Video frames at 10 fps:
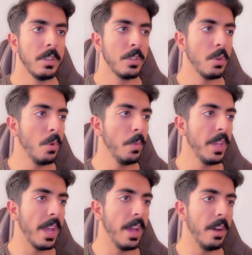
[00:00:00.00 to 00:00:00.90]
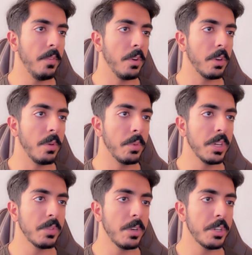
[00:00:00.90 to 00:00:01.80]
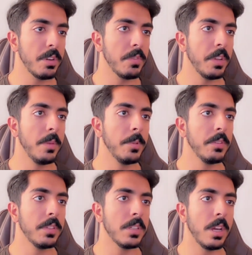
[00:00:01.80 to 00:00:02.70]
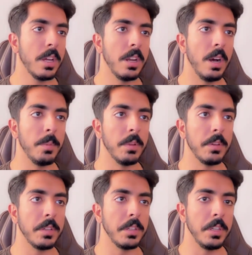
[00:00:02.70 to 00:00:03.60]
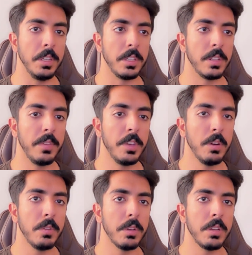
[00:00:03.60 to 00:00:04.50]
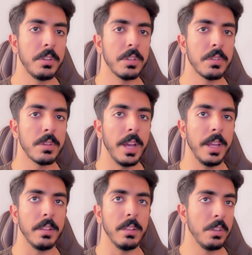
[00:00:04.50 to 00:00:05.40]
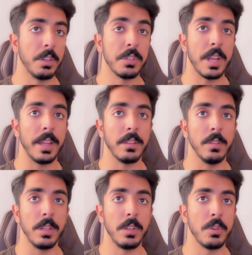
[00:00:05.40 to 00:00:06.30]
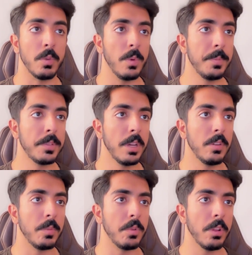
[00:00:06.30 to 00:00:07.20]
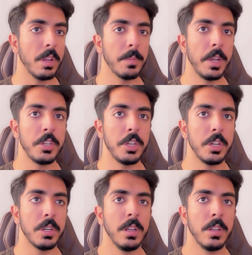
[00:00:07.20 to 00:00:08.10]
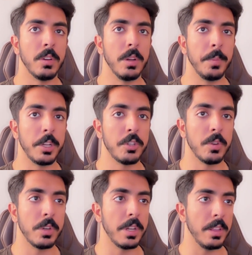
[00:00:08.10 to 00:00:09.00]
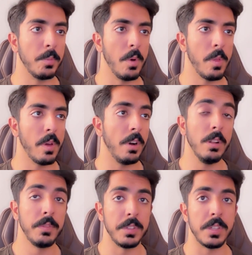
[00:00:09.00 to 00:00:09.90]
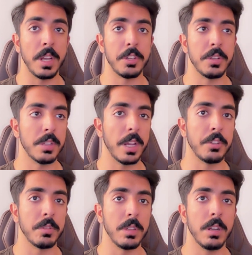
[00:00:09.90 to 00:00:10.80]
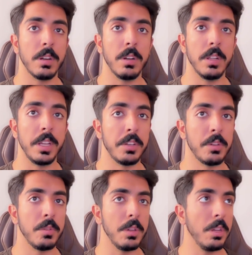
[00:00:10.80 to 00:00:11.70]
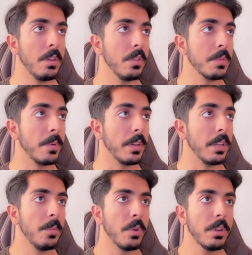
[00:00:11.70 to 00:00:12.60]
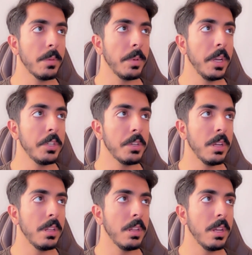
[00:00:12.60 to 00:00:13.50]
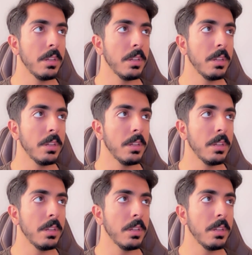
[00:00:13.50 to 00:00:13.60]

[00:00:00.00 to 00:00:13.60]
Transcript: So we have our compressed version of email design uploaded in Klaviyo. You can just add the link to your website or product page here. Going to make sure that all of the sections actually are linked to the corresponding product page, and then